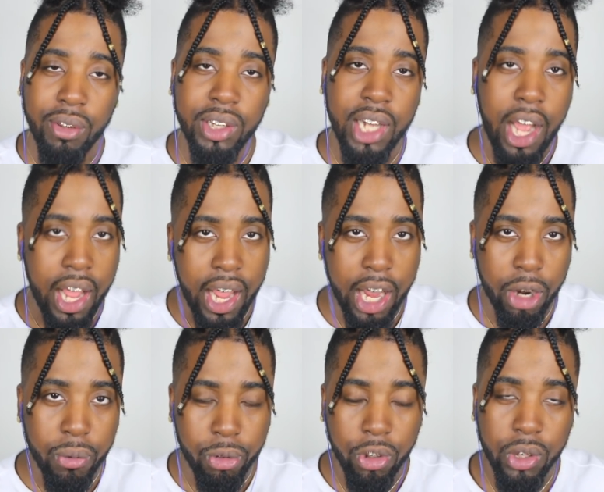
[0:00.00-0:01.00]
Travis Scott
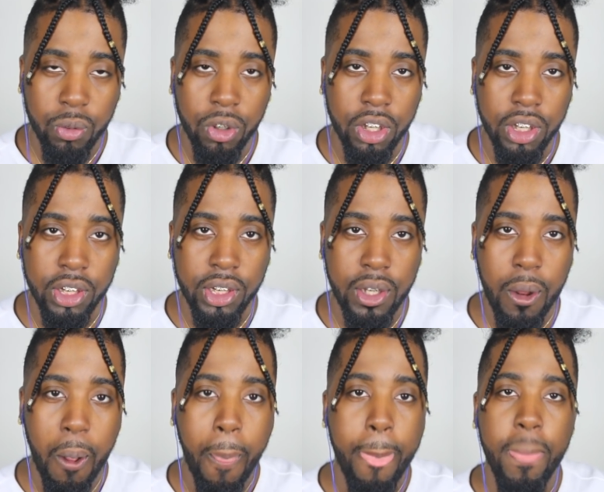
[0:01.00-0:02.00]
Air Force Ones,
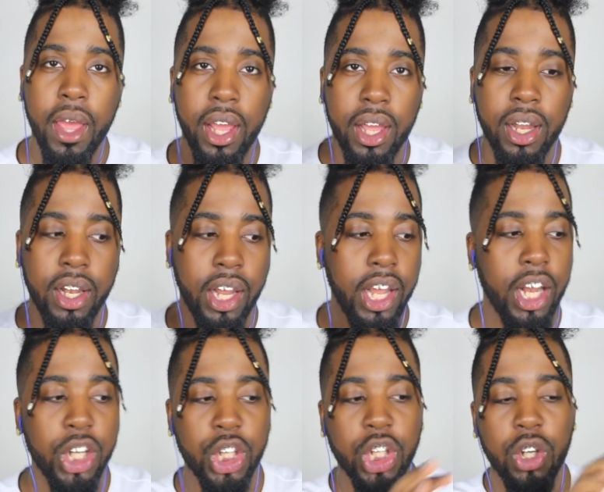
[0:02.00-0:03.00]
and
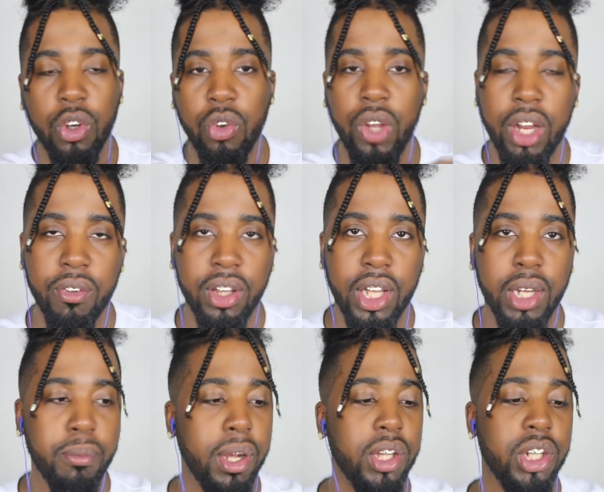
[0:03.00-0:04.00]
it'll show you
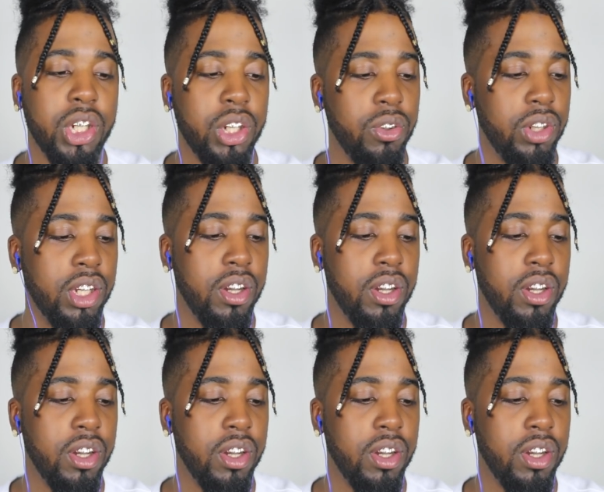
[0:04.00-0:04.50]
everything about this shoe.